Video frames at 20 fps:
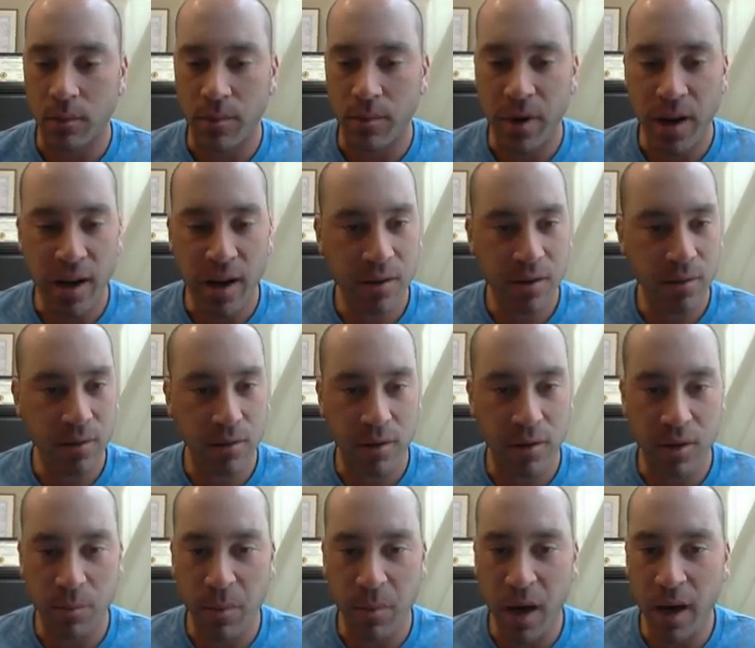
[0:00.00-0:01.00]
Next through
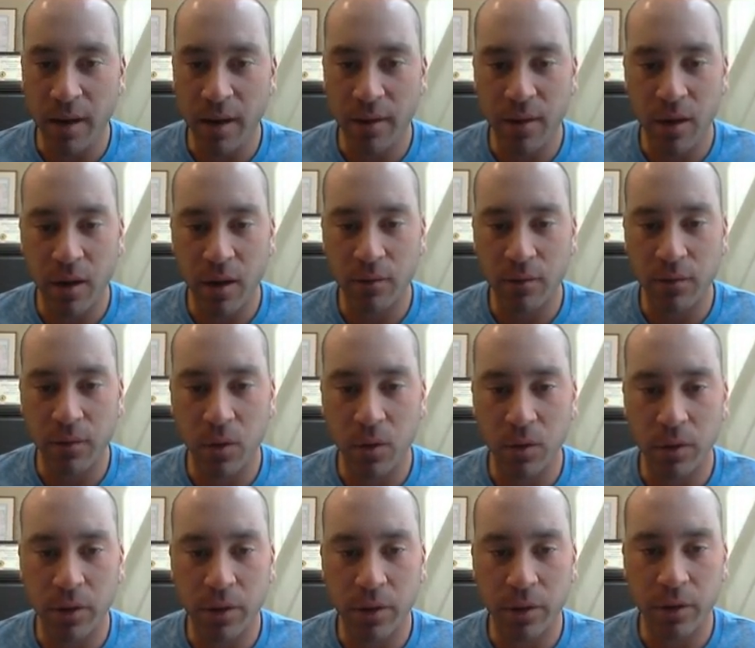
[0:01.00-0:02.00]
this Python
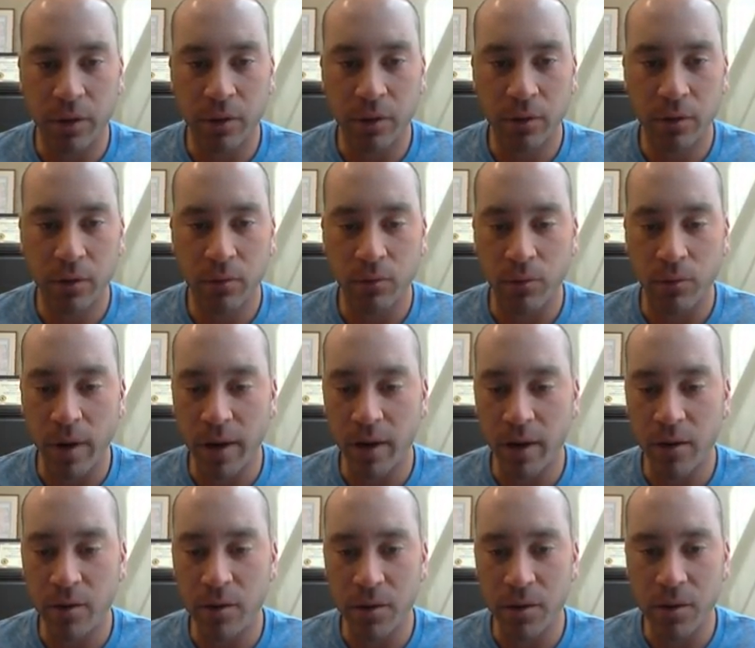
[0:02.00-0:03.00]
folder, ready
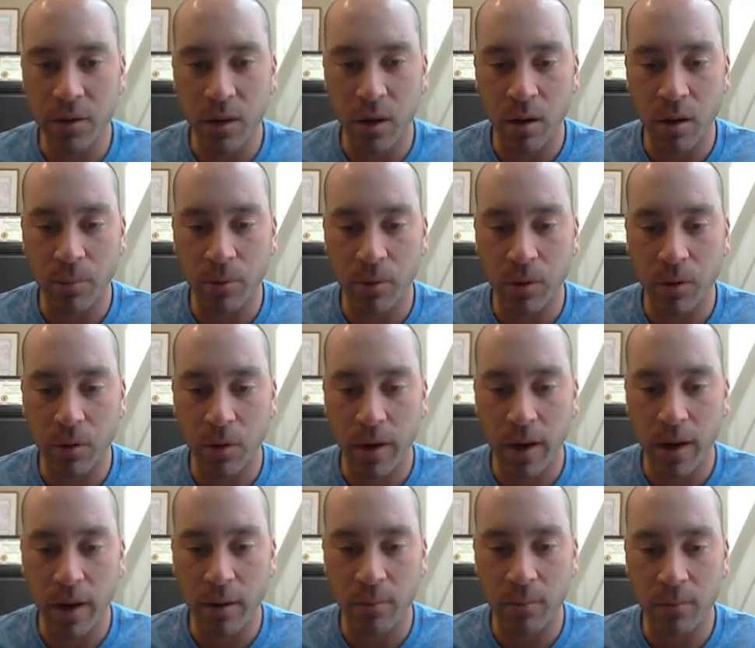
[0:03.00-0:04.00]
to install
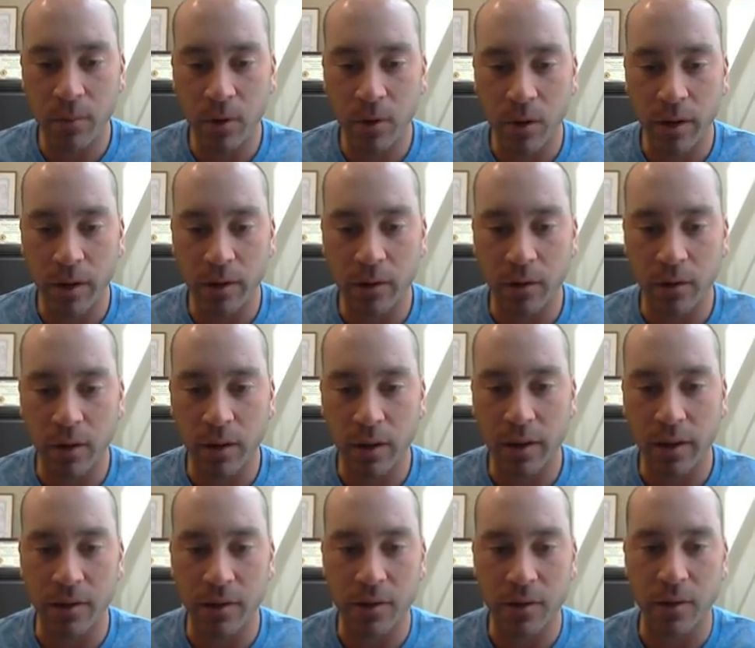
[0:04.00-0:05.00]
program, go ahead and
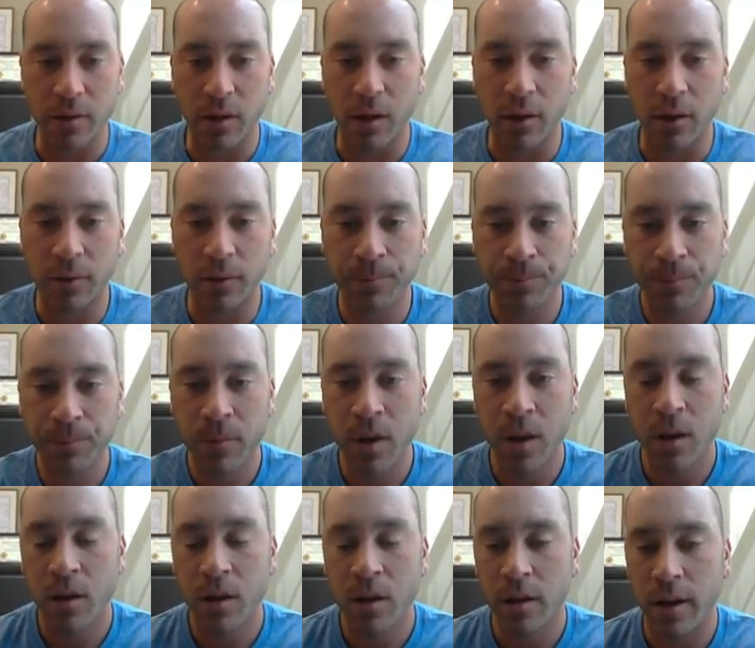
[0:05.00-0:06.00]
click Install.
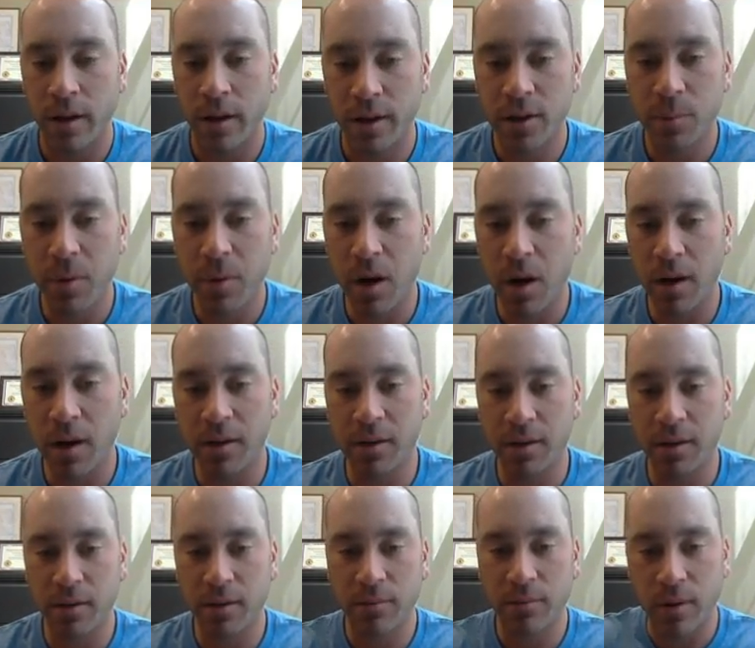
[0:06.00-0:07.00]
Now this part
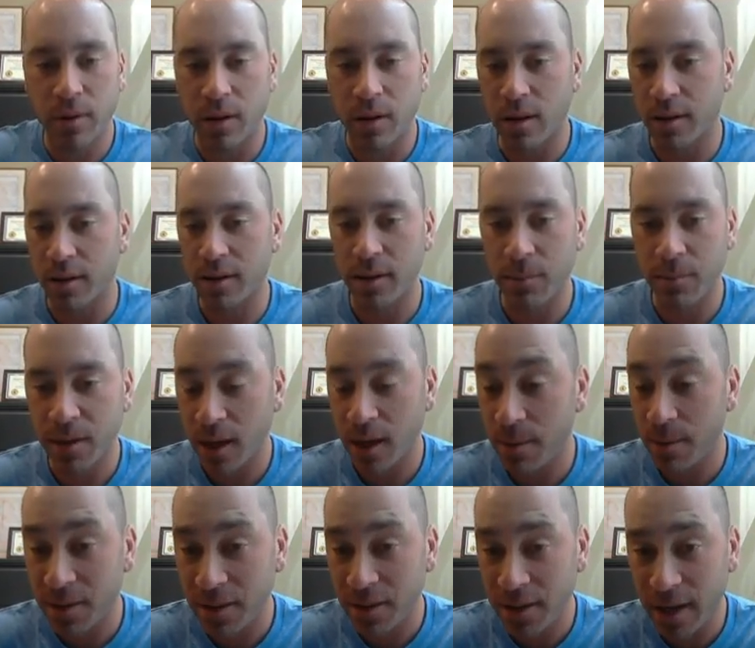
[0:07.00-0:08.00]
is,
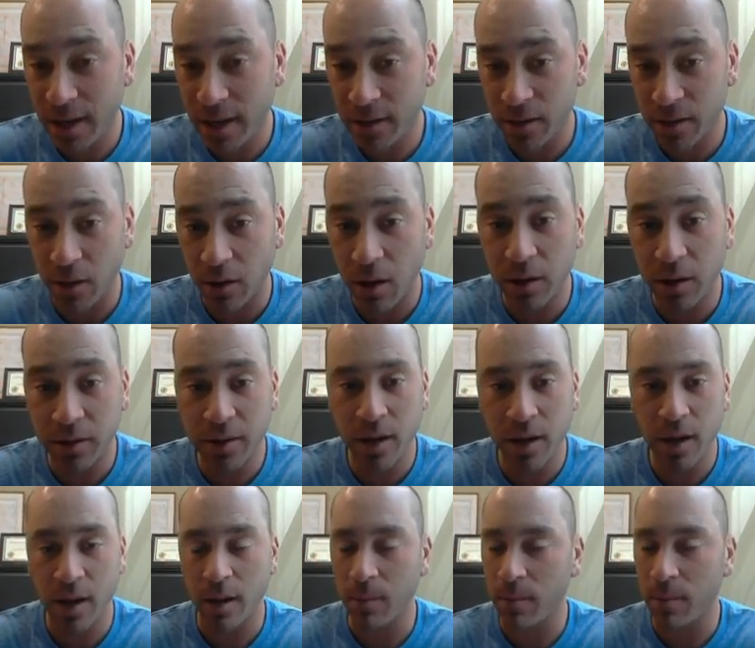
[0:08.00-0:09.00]
sometimes it takes a long
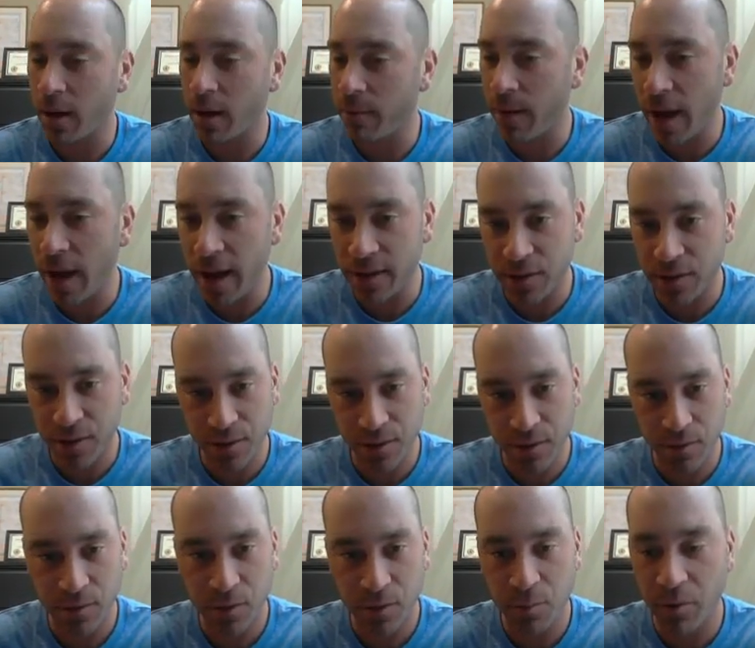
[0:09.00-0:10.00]
time. I've had
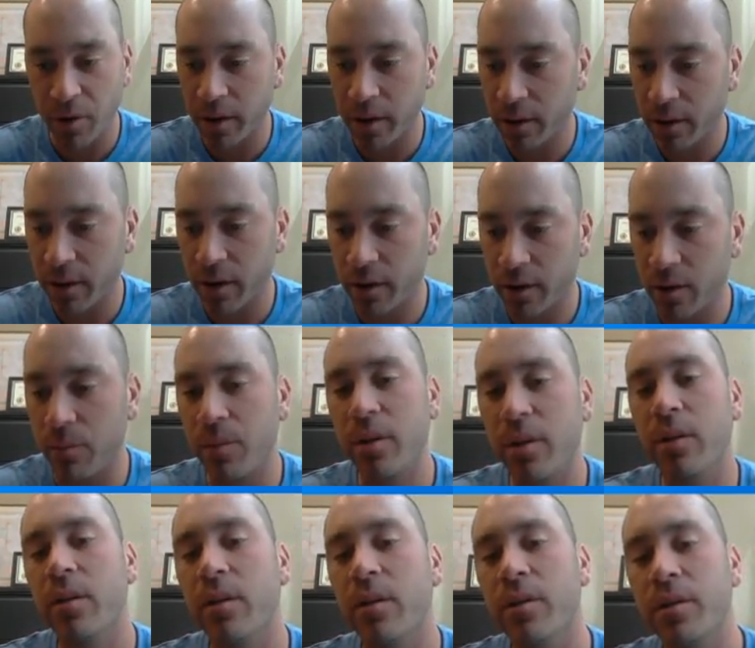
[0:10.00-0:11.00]
students bring in their
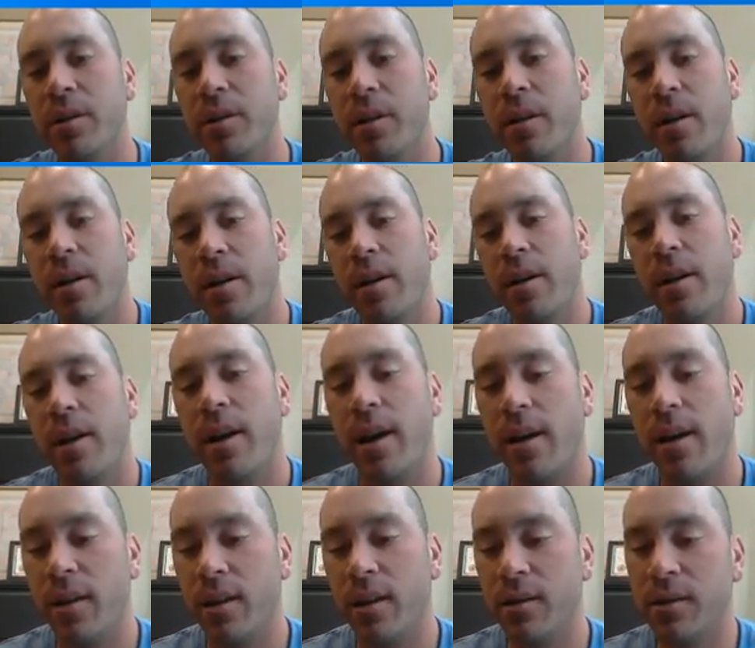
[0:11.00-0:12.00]
computers
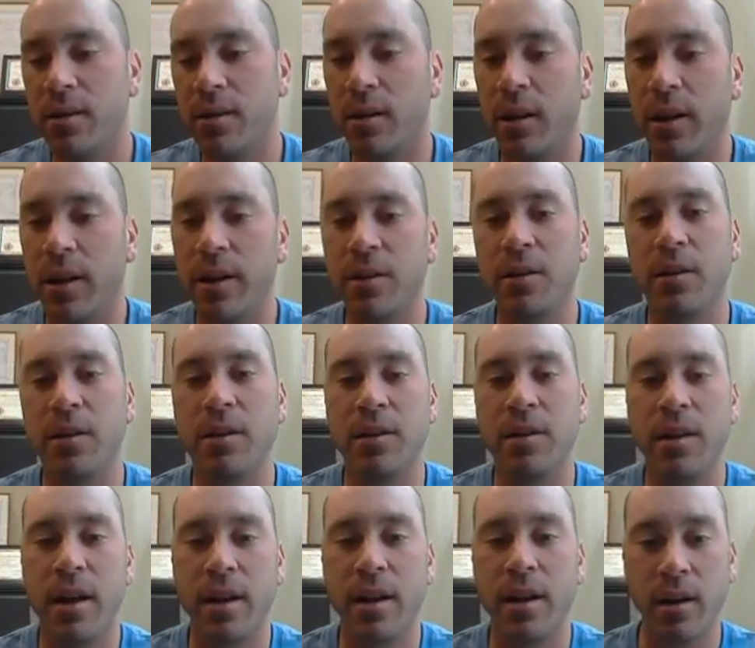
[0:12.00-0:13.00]
and the installation has
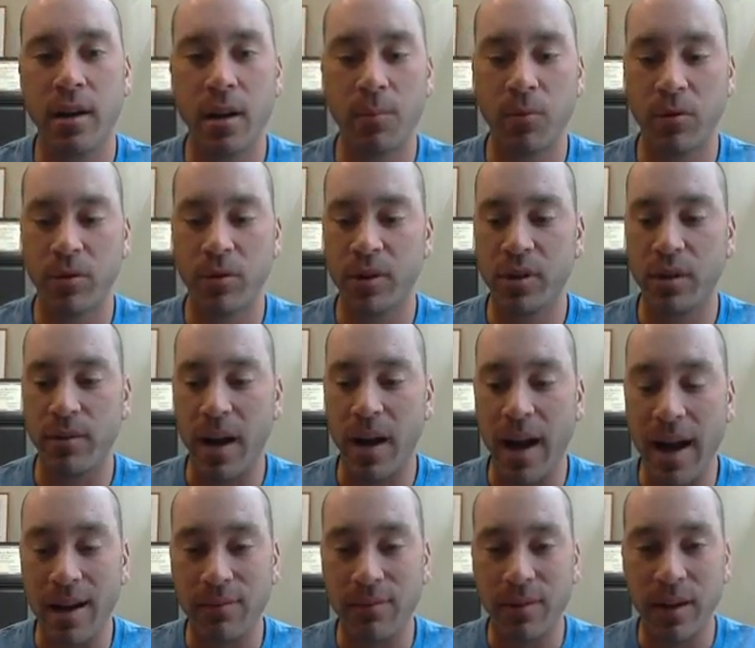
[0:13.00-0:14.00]
taken upwards of a
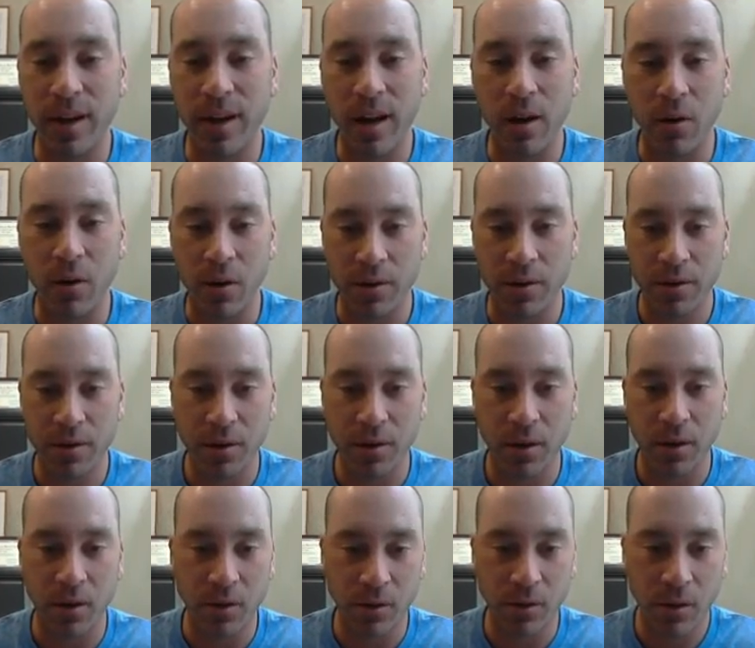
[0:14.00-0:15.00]
half an hour.
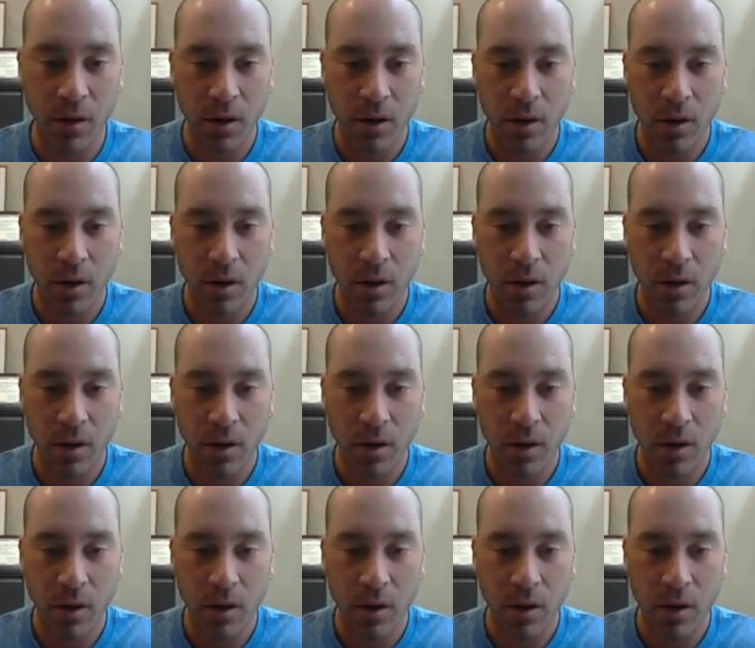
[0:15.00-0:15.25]
So